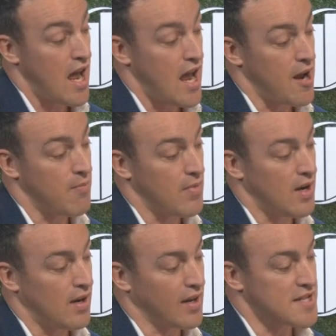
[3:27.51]
Um,
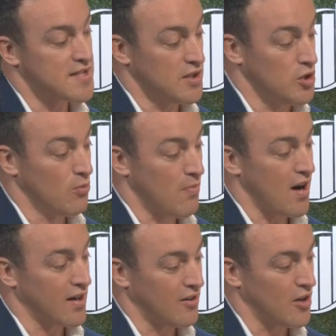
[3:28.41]
I guess young
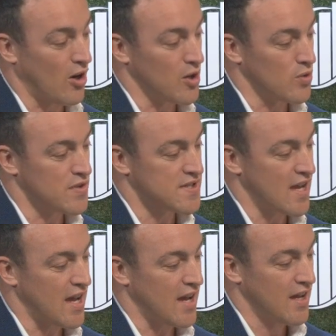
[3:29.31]
Mark, I, I was,
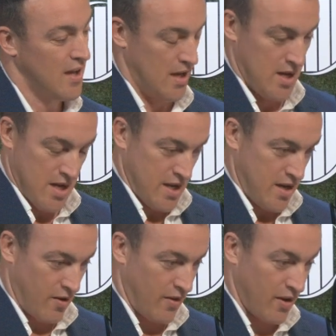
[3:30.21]
uh,
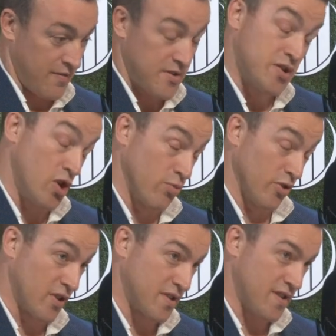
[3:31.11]
you know, I, I, have two
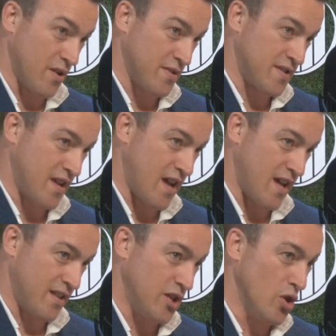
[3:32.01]
brothers, so I was
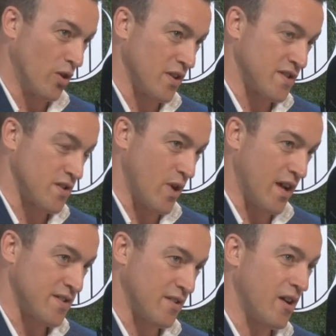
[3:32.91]
uh, the youngest as
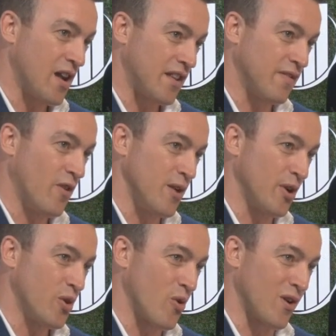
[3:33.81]
well. So I kind of had to fight
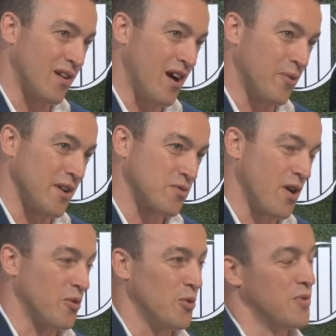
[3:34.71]
my corner a lot when I was
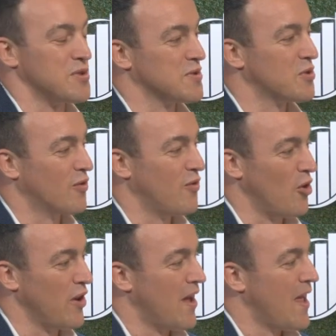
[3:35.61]
growing up, which was good
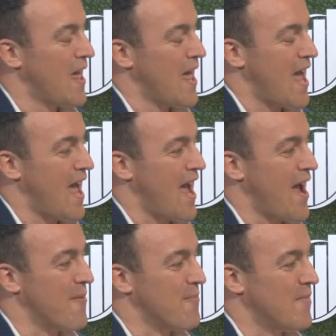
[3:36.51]
fun.
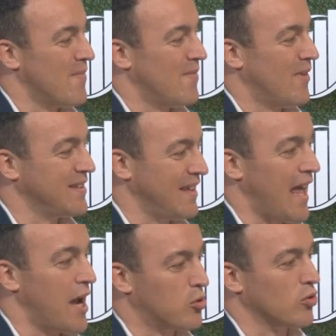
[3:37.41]
Um, I
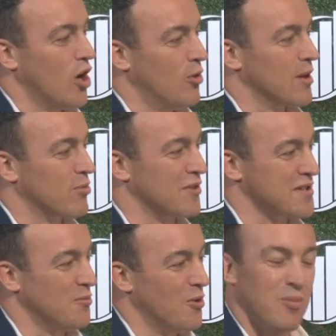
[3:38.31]
did outgrow my
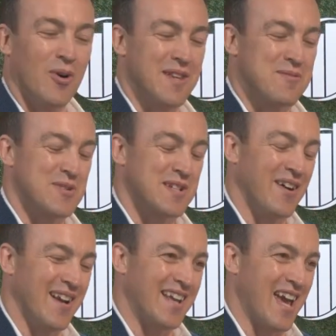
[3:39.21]
brothers at one point, which
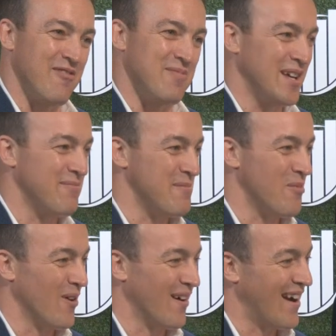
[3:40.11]
kind of gave me a bit
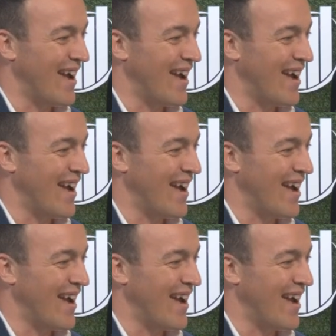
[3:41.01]
more.